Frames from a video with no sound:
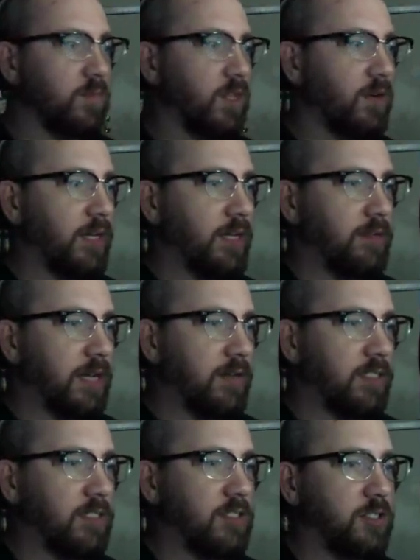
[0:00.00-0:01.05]
Okay, now I
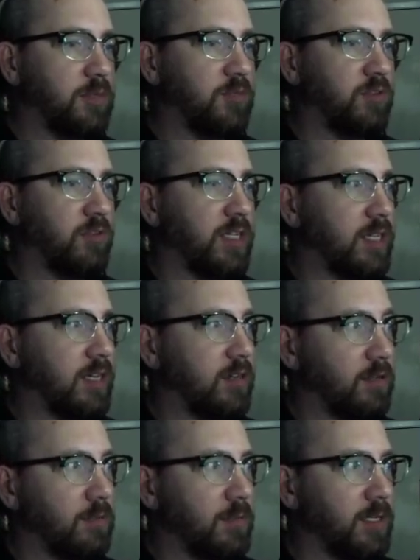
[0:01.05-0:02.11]
need to turn before I hit that
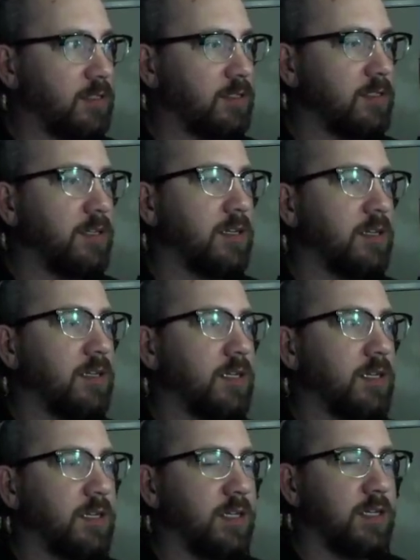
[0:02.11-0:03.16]
guardrail.
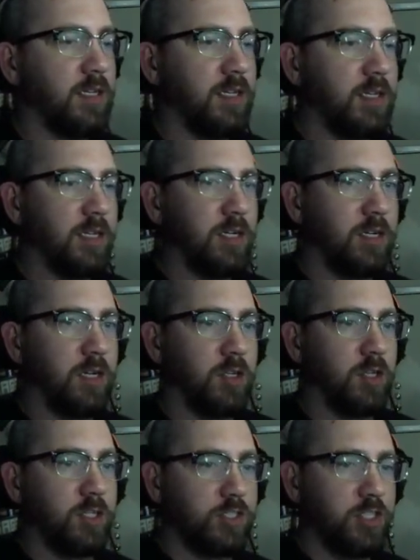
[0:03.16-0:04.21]
And
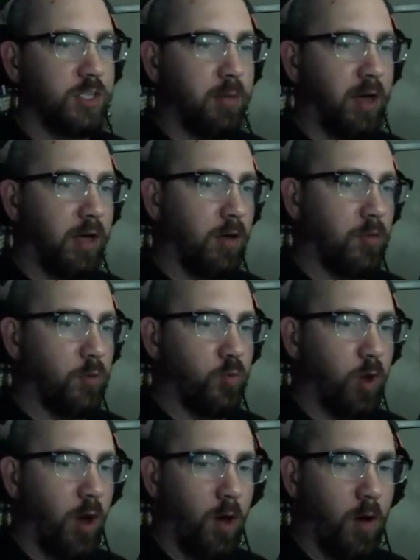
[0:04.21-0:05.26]
let's get back on the
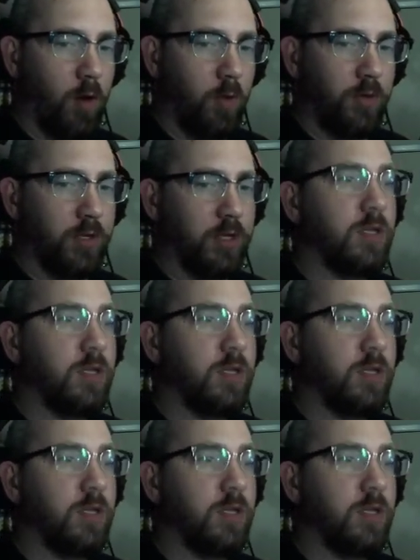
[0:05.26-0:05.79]
road.